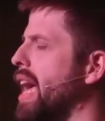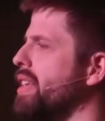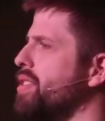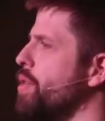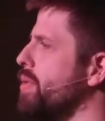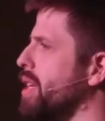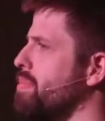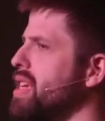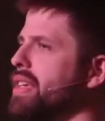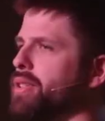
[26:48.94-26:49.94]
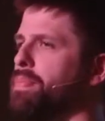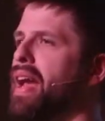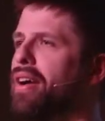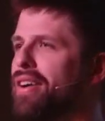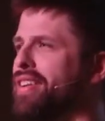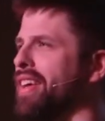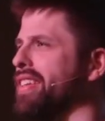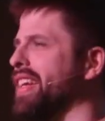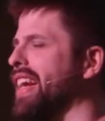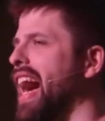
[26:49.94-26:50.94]
and he's using me as a parent
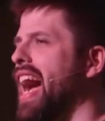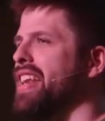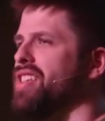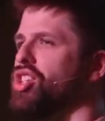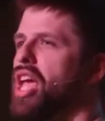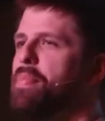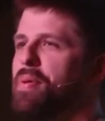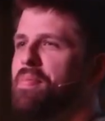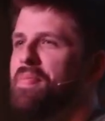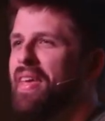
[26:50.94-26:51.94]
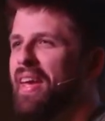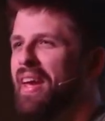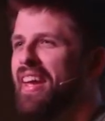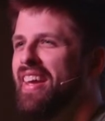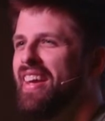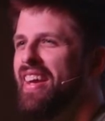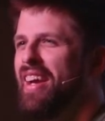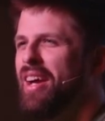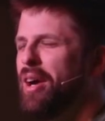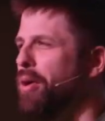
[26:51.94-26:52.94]
to guide and shape them.
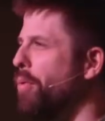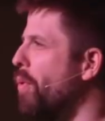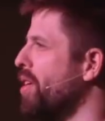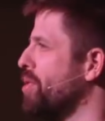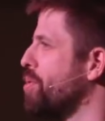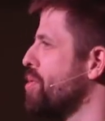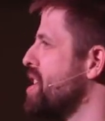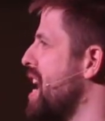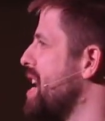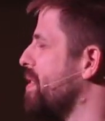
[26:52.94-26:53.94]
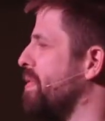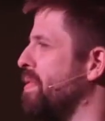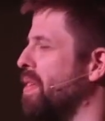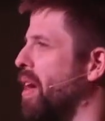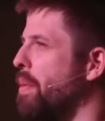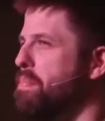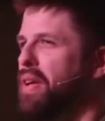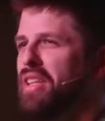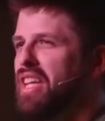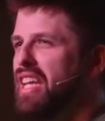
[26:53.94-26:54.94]
What creative
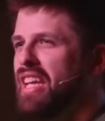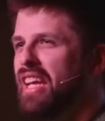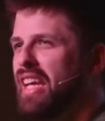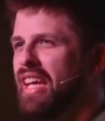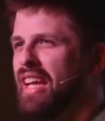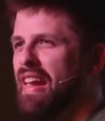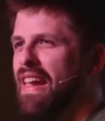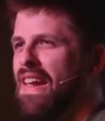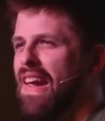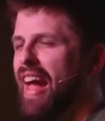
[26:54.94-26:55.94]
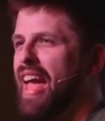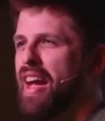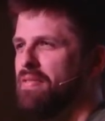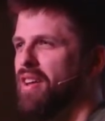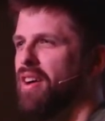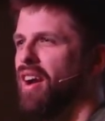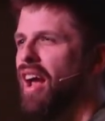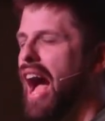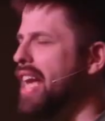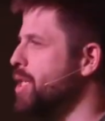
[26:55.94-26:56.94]
ability I have there.
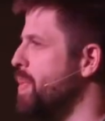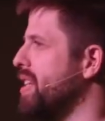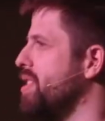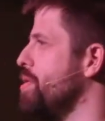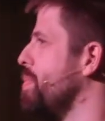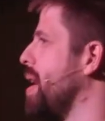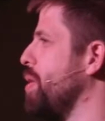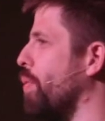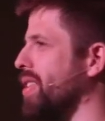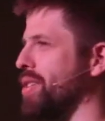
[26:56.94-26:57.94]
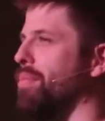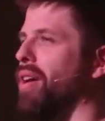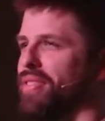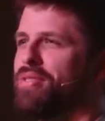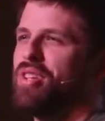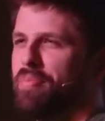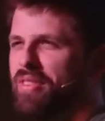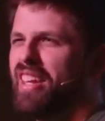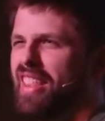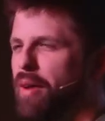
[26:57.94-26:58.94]
I speak to you maybe once a month or
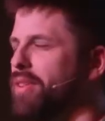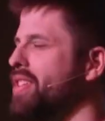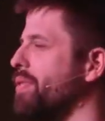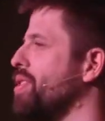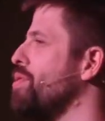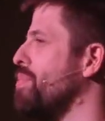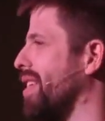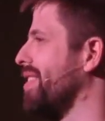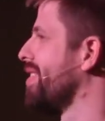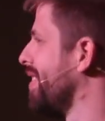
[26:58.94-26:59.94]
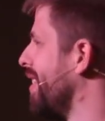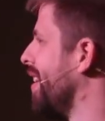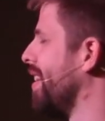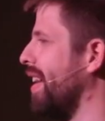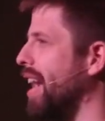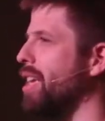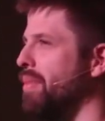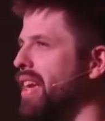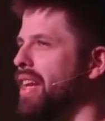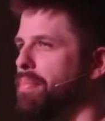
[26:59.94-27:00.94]
something like that, once every 2 months, and I can
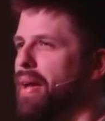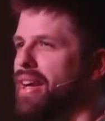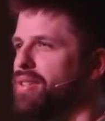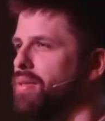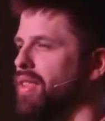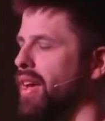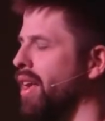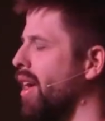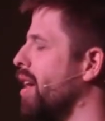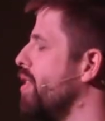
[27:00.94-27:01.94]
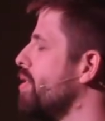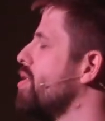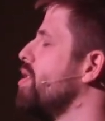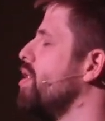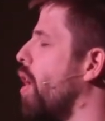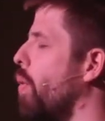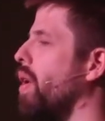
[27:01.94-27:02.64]
make an impact doing that. There's no